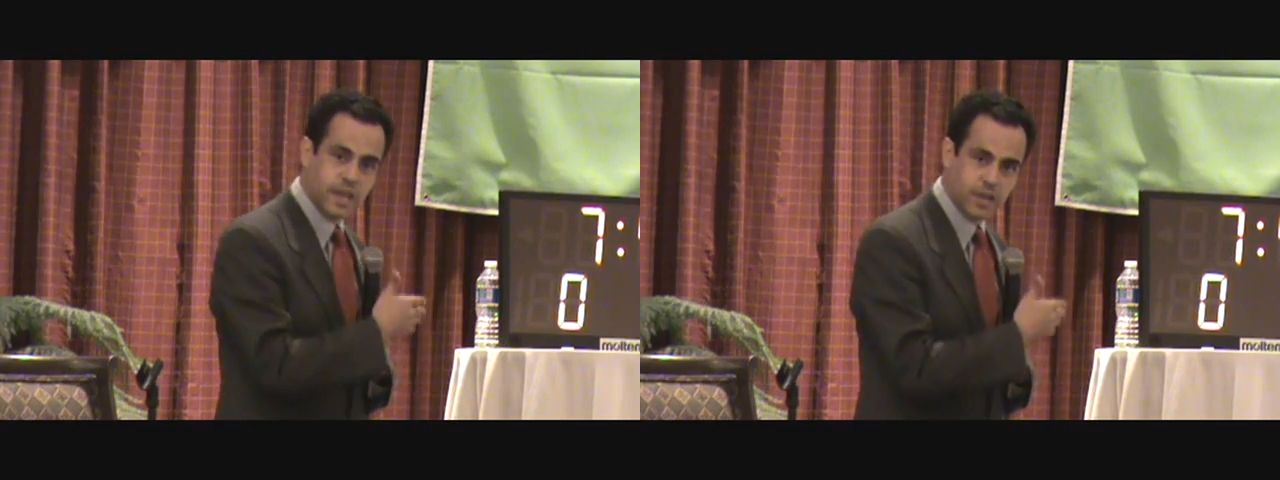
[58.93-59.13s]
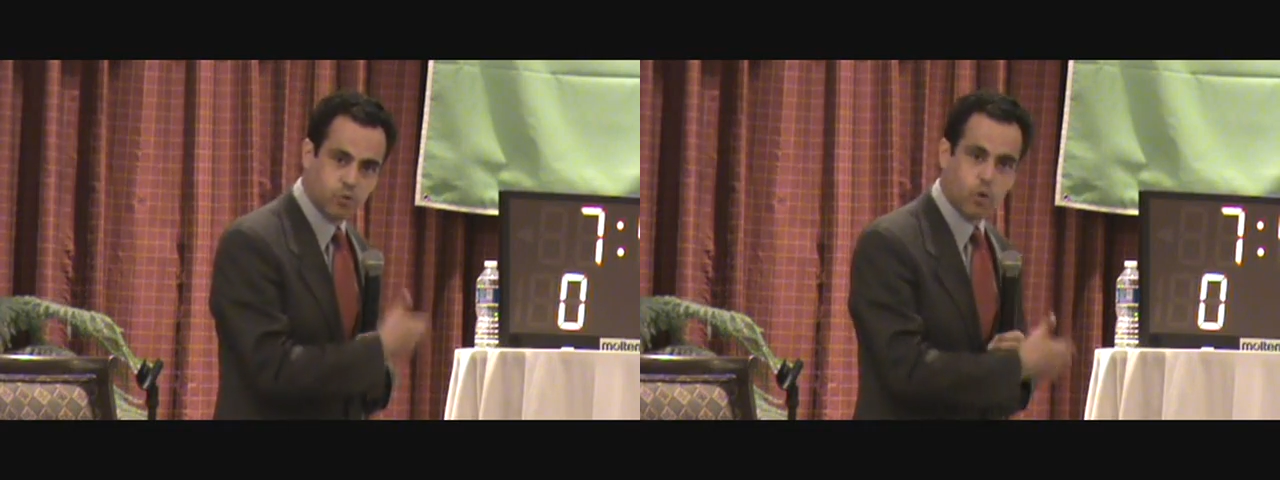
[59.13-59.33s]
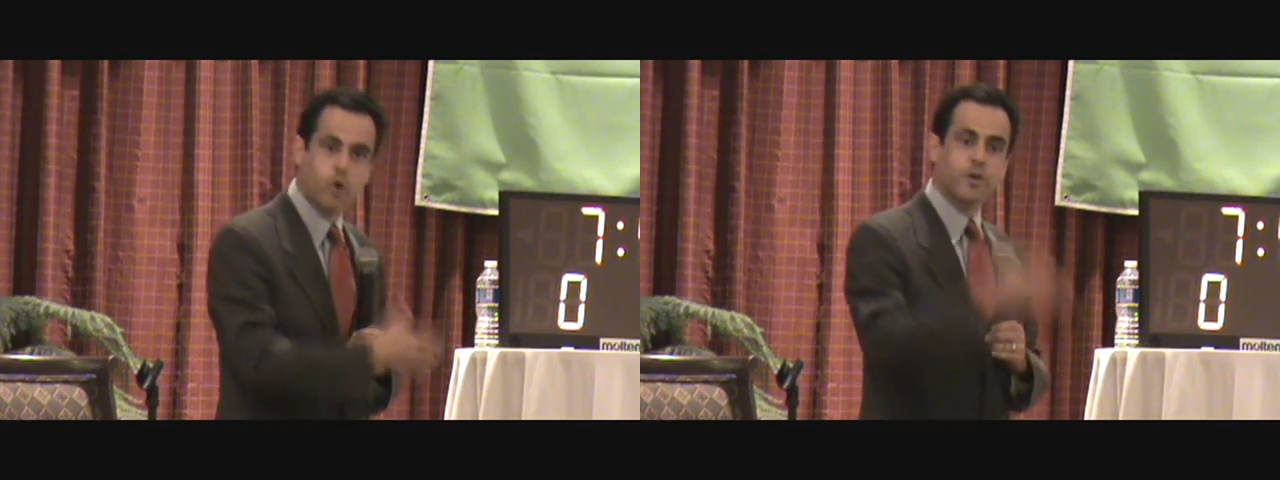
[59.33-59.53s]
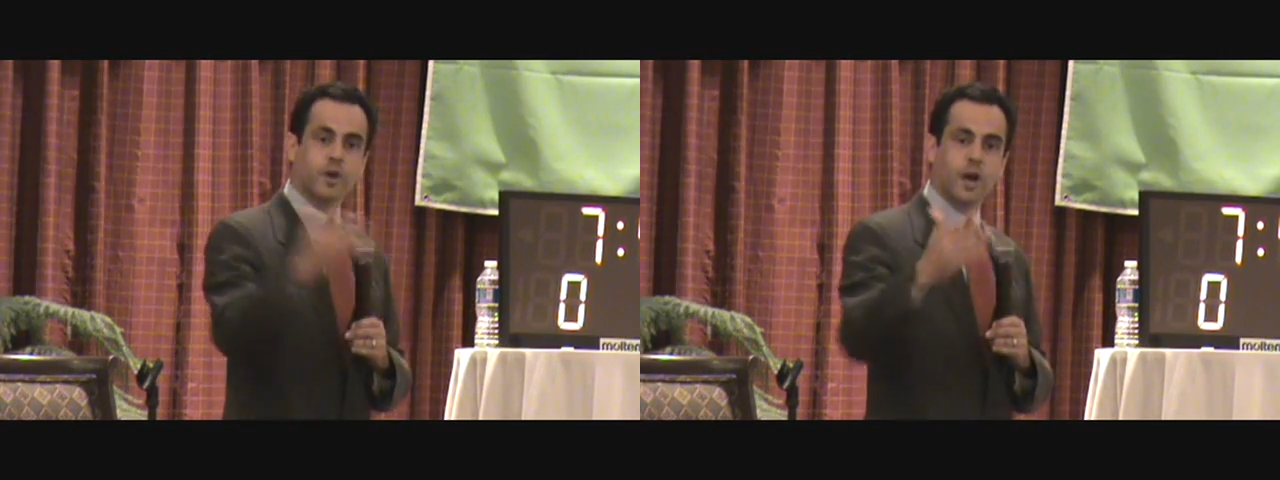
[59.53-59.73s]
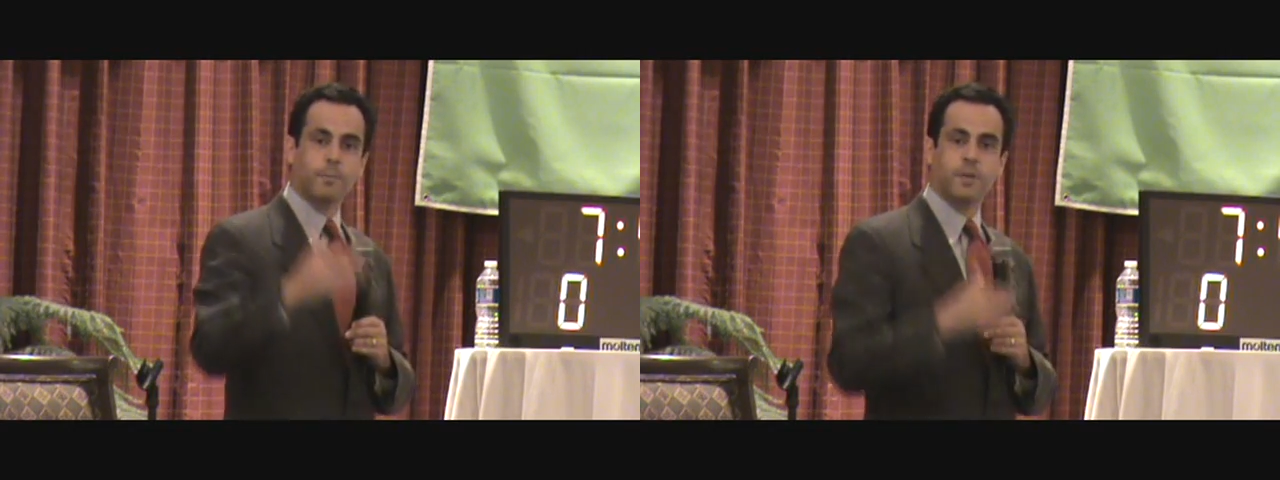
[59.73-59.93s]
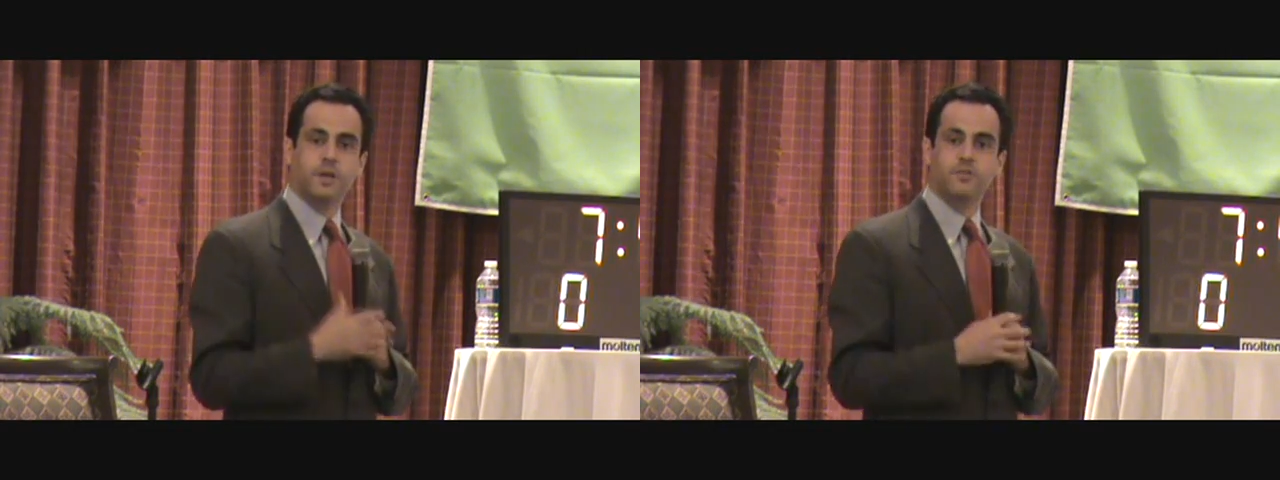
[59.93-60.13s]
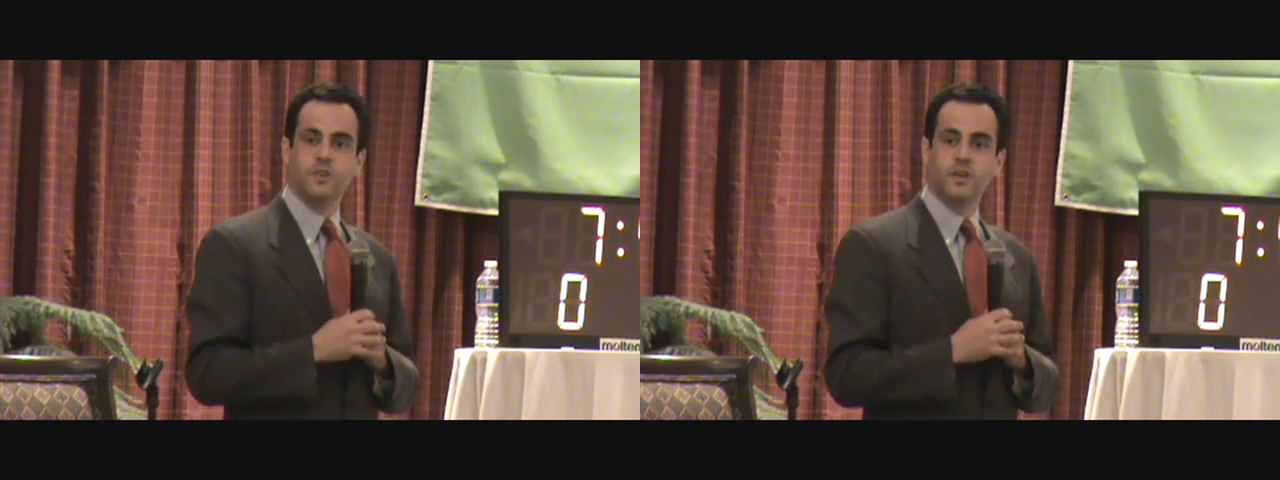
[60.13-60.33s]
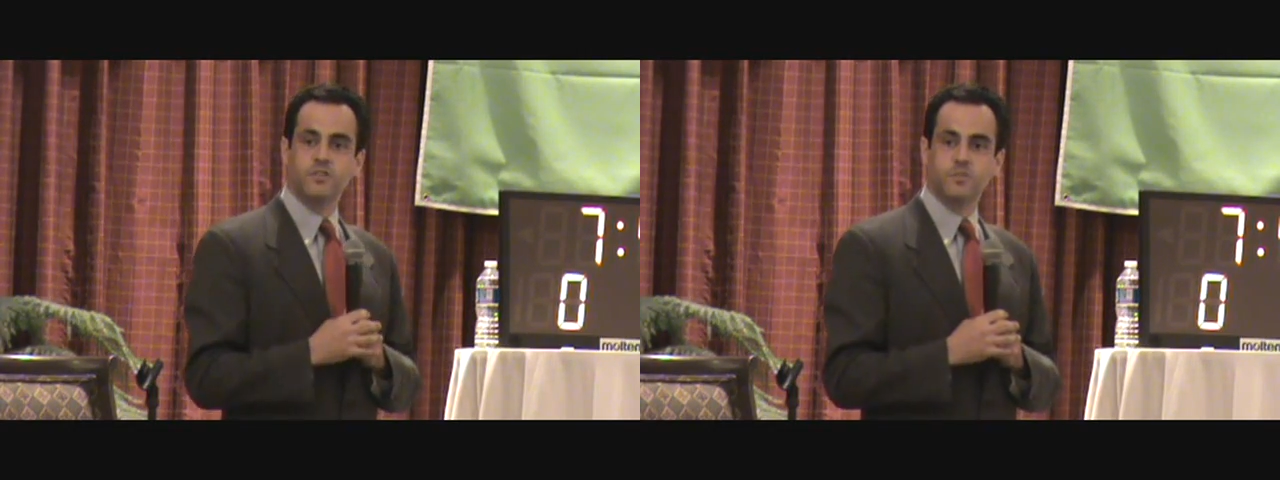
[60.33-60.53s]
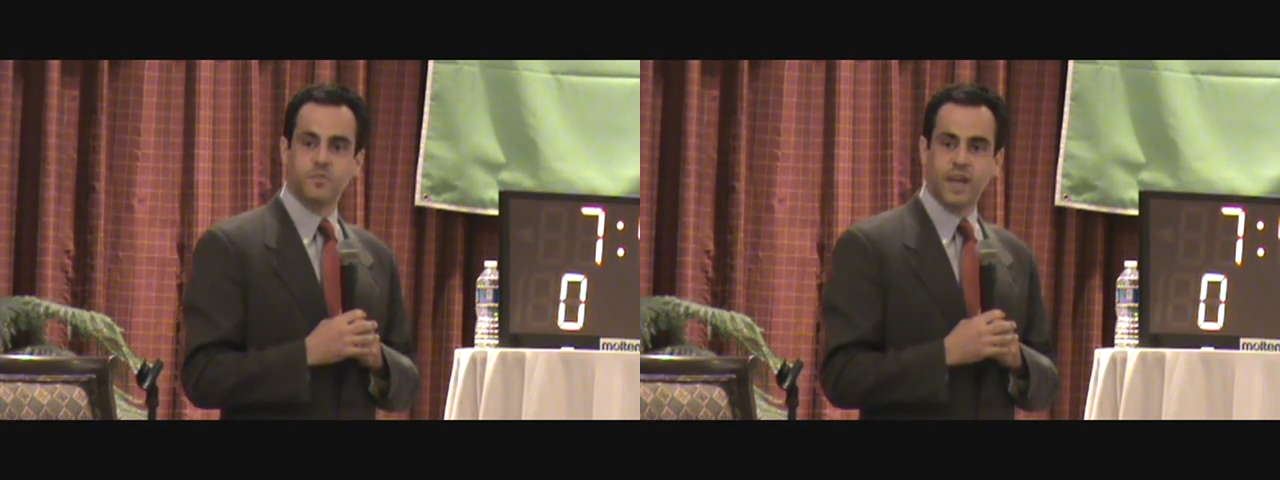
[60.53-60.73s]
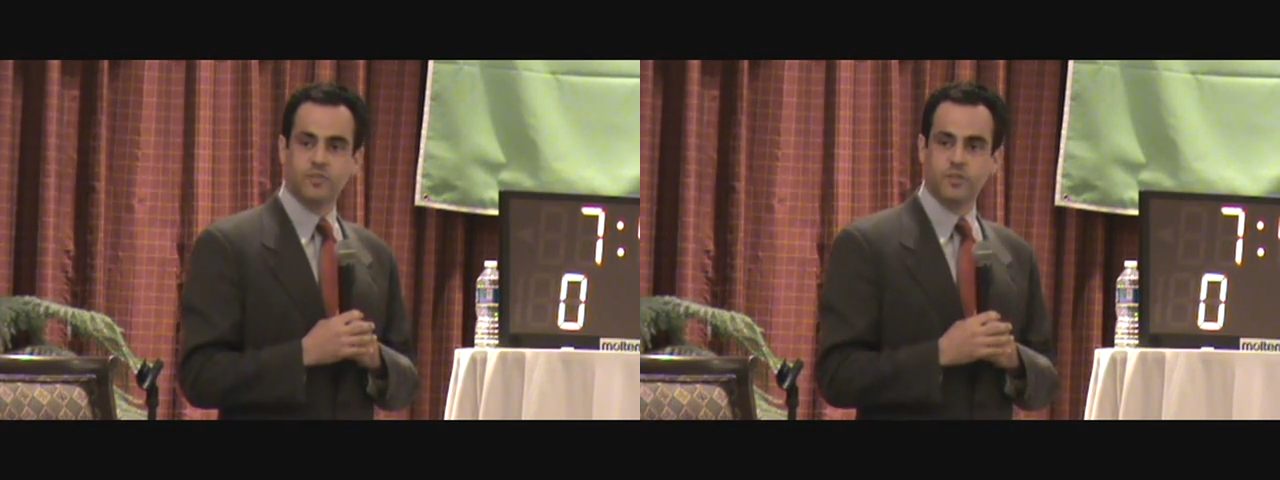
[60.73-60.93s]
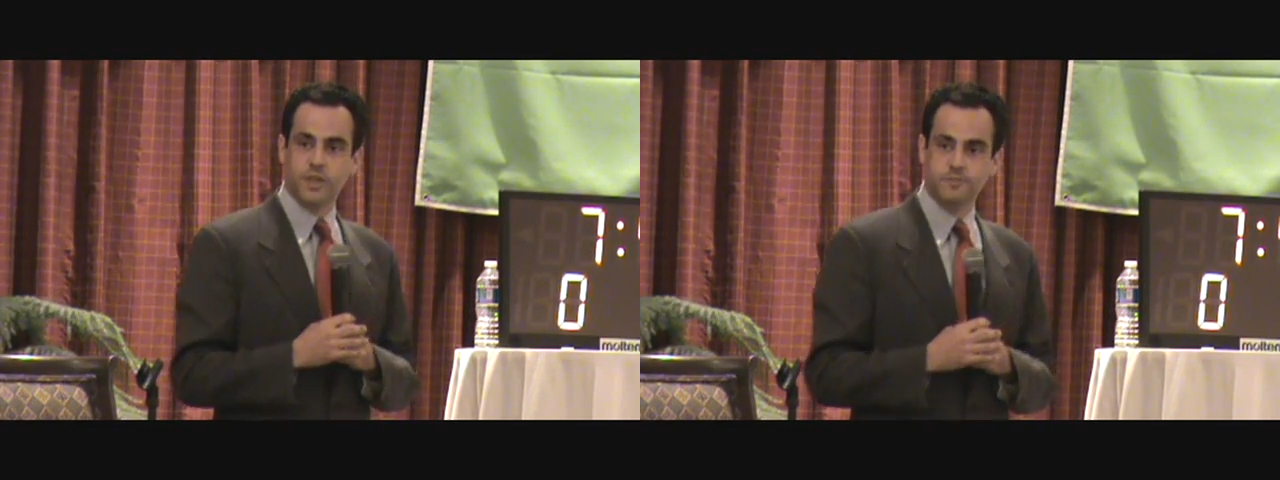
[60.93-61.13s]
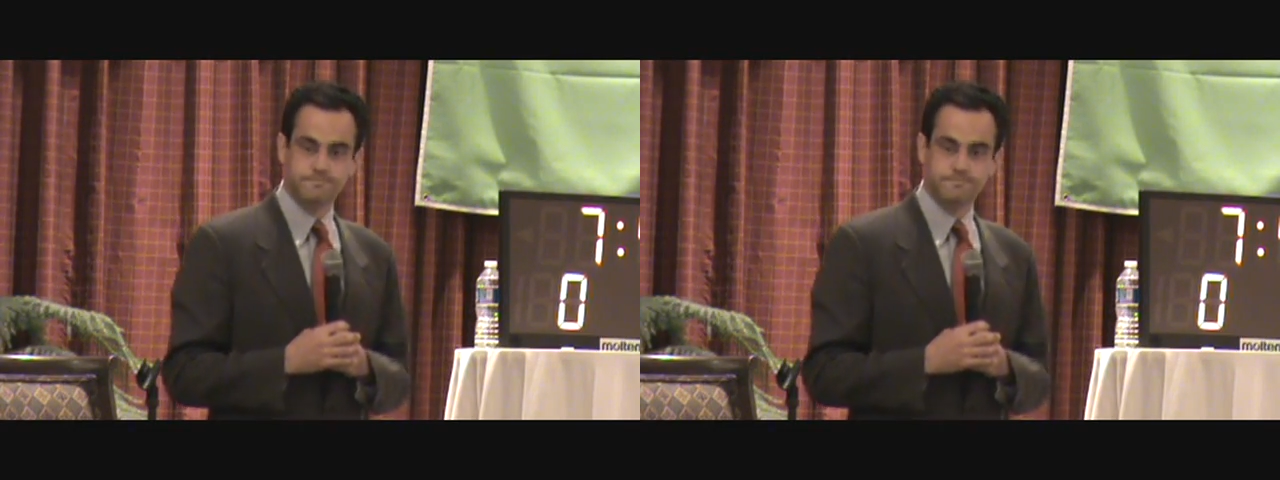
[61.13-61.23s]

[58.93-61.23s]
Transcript: can grow their companies substantially.